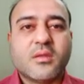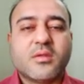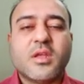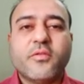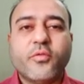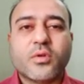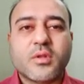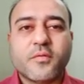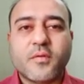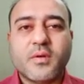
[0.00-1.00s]
three-fourth
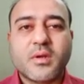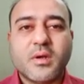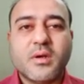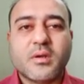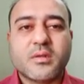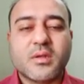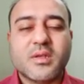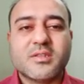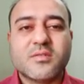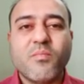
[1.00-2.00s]
of our earth
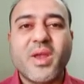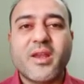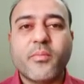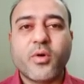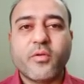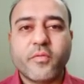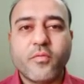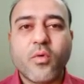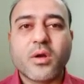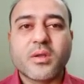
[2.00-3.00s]
is made up of
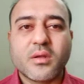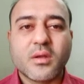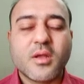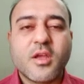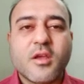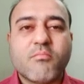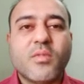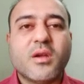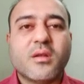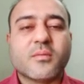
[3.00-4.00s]
water,
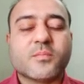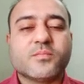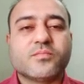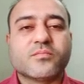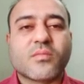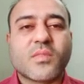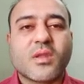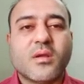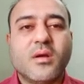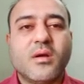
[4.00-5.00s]
but
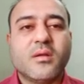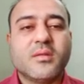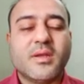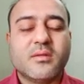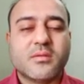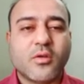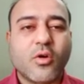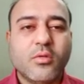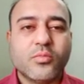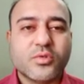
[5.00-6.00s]
there is
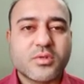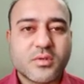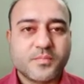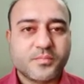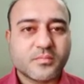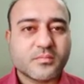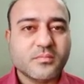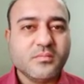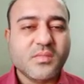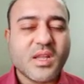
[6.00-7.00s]
almost
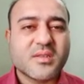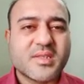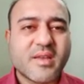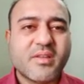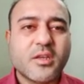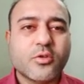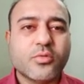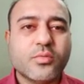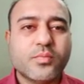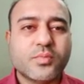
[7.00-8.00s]

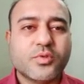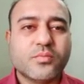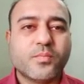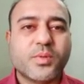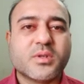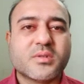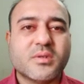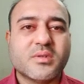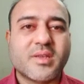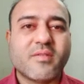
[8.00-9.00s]

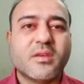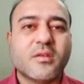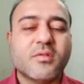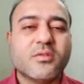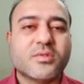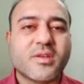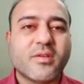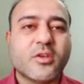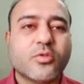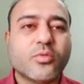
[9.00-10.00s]
72%, 71 to
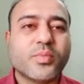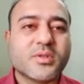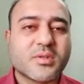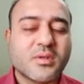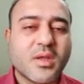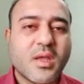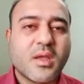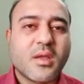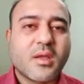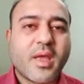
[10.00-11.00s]
72%,
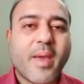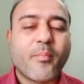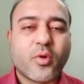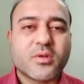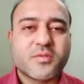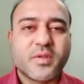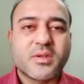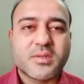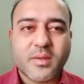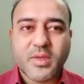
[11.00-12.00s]
approx
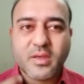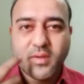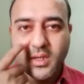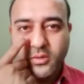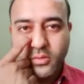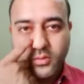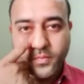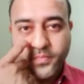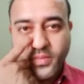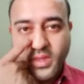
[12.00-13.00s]
figures I'm giving it to you.
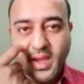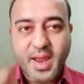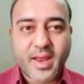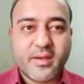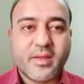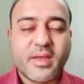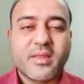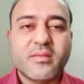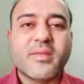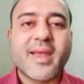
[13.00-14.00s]
And
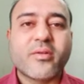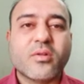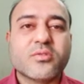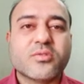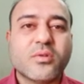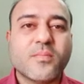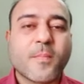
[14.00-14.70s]
in that also,